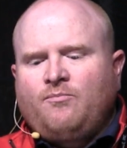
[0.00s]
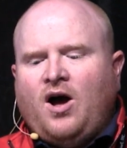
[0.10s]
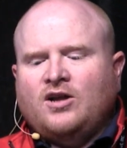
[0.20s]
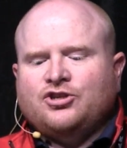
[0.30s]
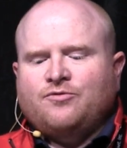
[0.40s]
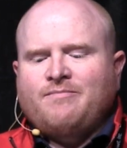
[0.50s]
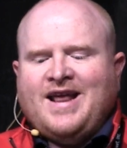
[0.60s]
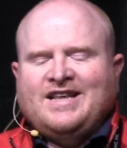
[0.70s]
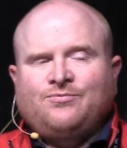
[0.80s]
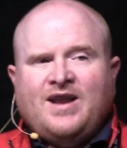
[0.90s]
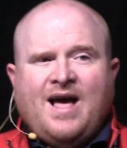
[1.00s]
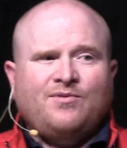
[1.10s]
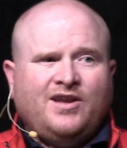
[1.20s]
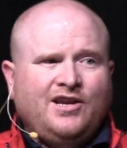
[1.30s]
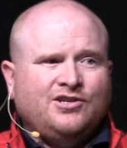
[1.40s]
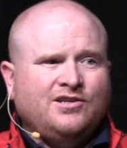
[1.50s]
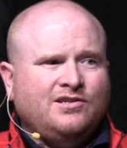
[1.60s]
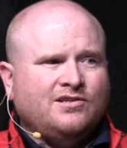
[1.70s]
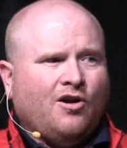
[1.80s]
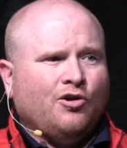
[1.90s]
Posture management
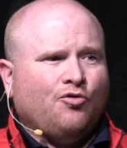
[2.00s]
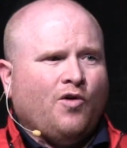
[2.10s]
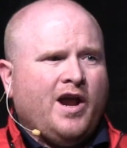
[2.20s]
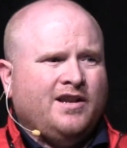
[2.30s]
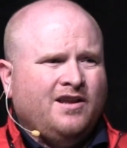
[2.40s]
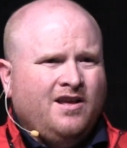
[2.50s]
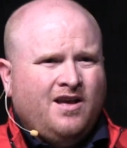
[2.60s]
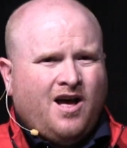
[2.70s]
applications are great.